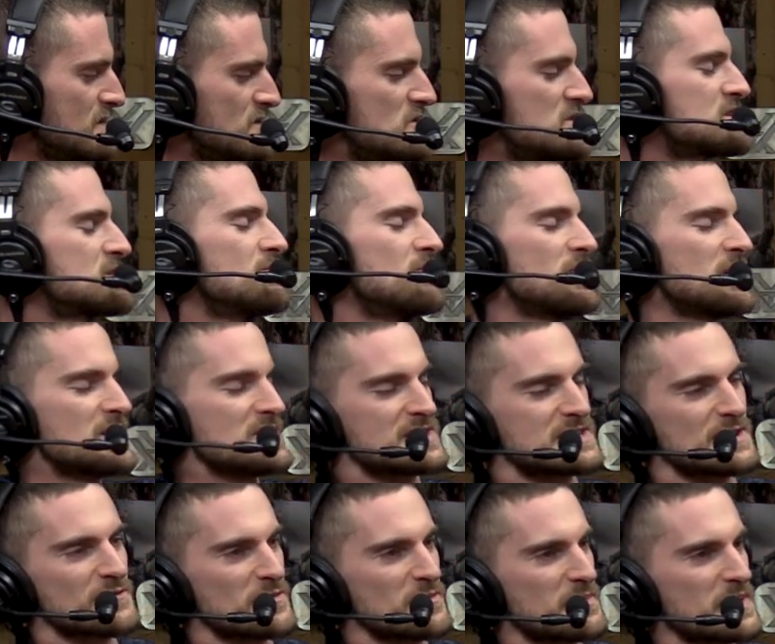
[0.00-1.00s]
Just some various
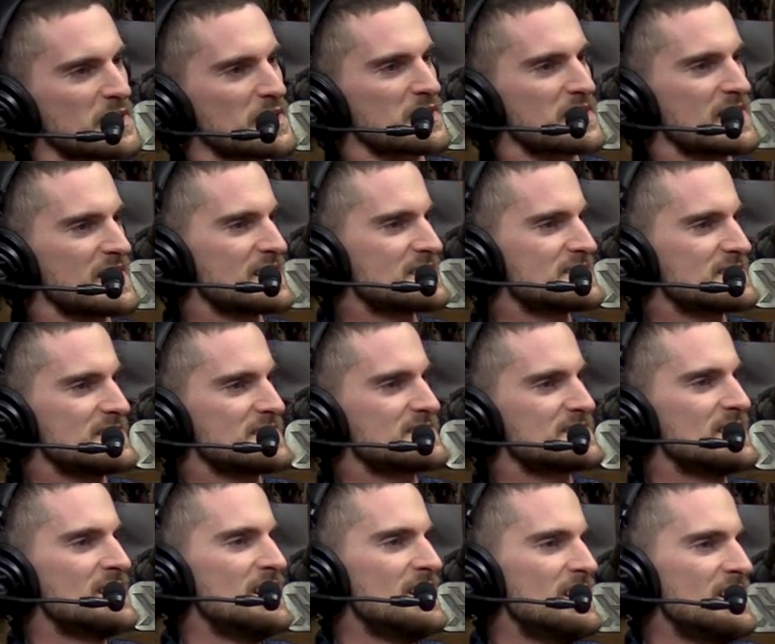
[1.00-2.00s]
different barricades. Yeah, and
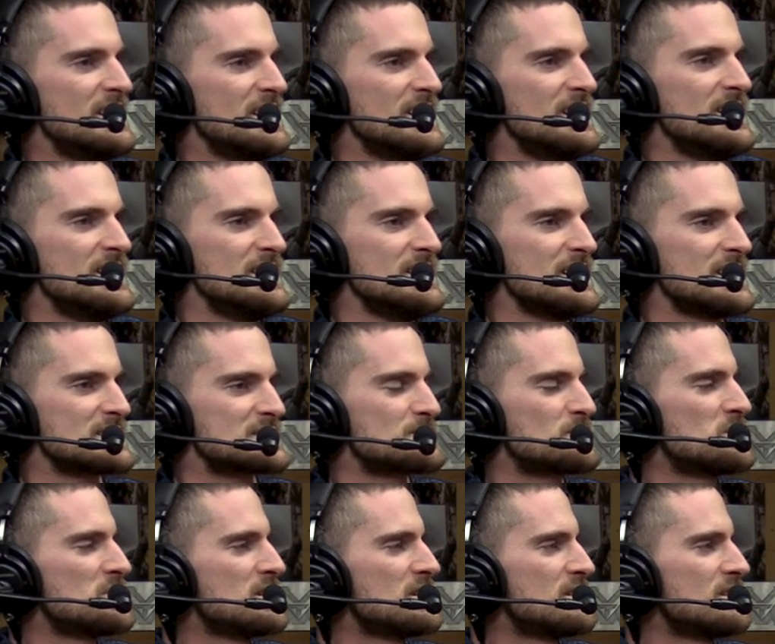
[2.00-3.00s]
props and yeah, it's
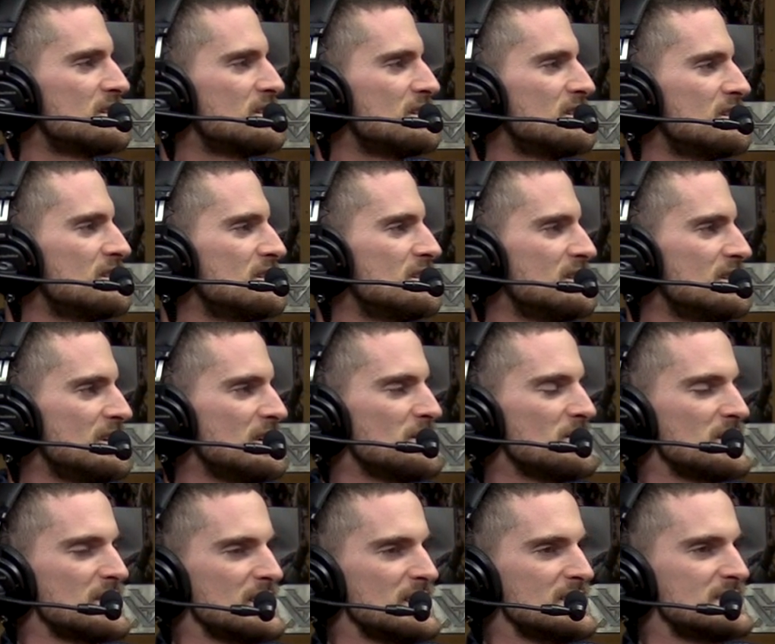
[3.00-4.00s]
positional pretty, stuff.
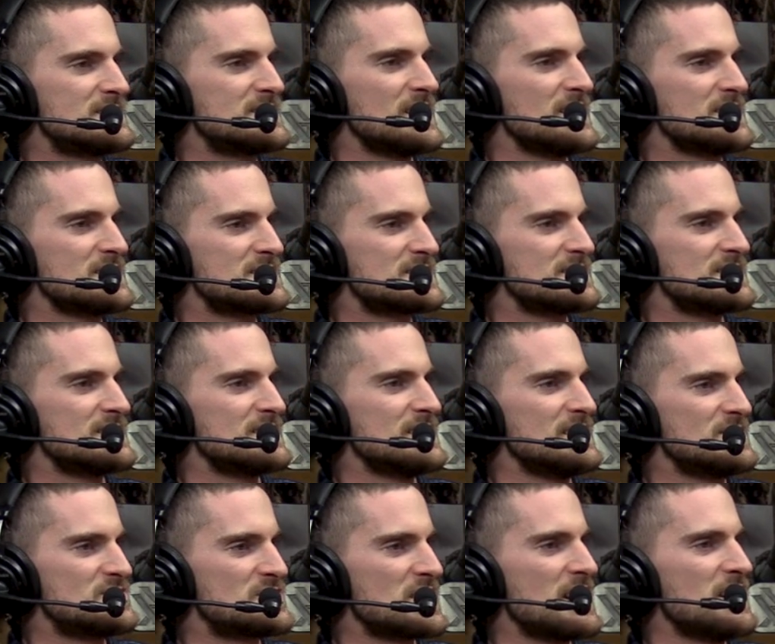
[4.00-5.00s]
It it does
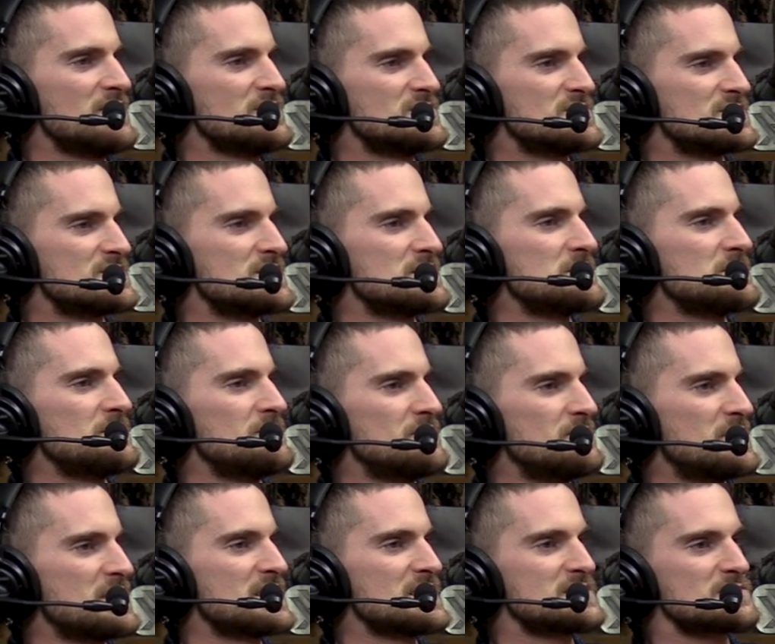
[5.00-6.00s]
it challenges you
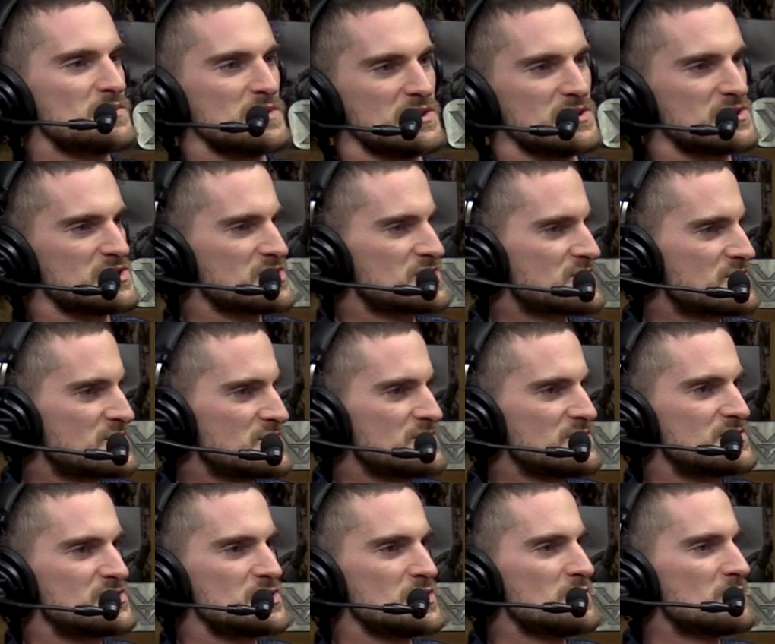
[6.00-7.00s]
Oh, because oh, when you're just
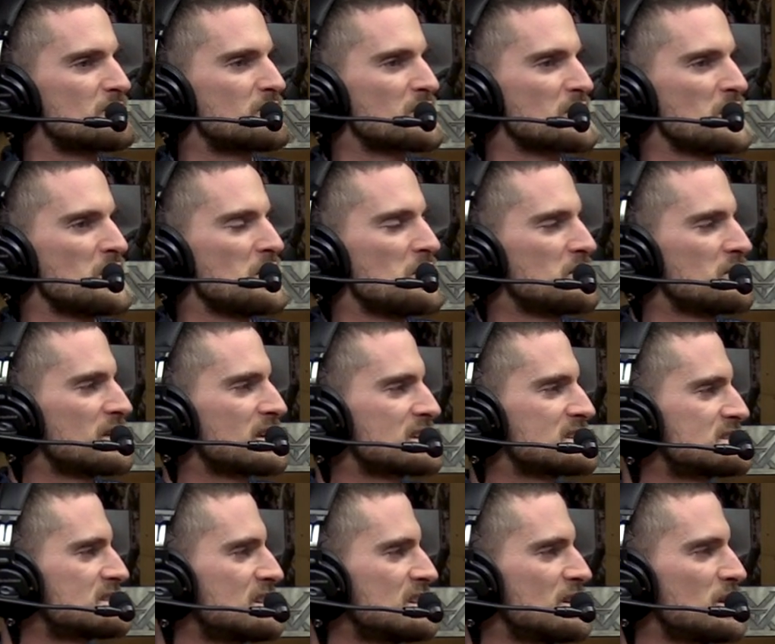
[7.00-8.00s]
different. shooting prone, like I
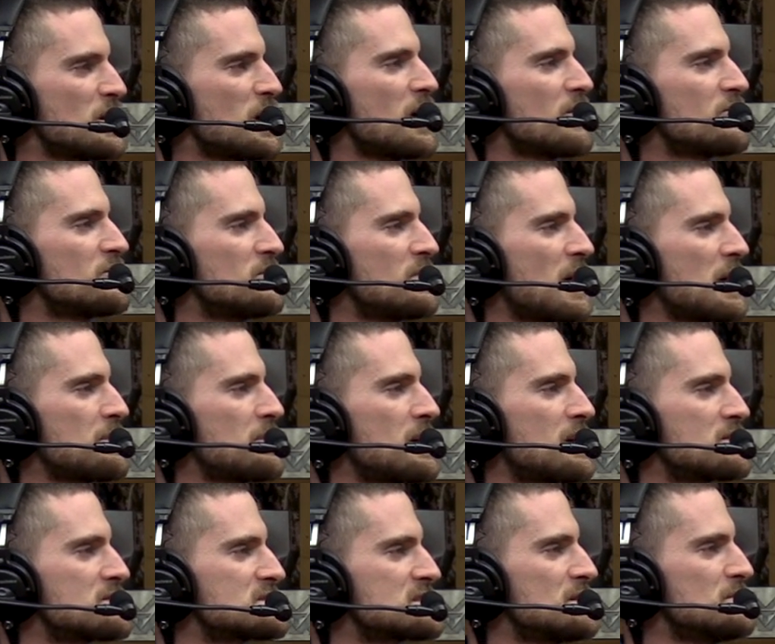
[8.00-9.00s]
said, you know, off a
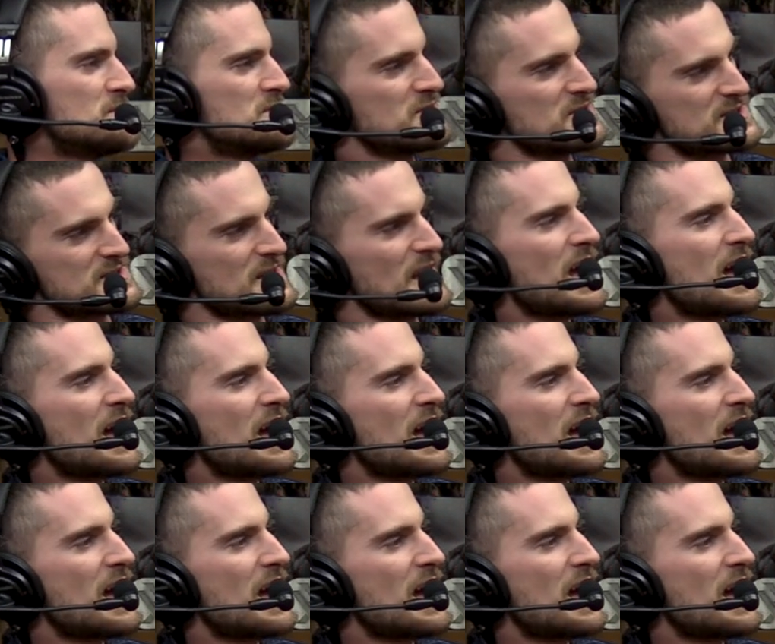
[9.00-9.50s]
bipod or something, you're just